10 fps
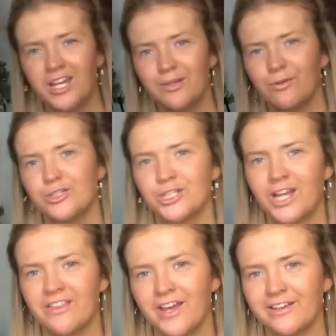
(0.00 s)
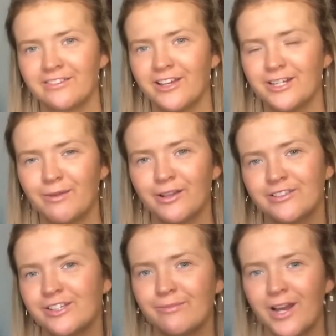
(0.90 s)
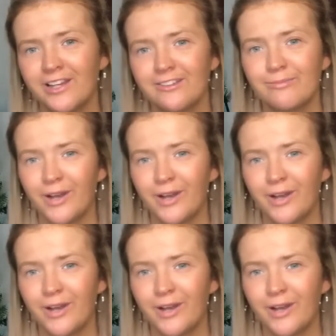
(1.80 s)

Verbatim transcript: think anyone should get that excited about tea bags,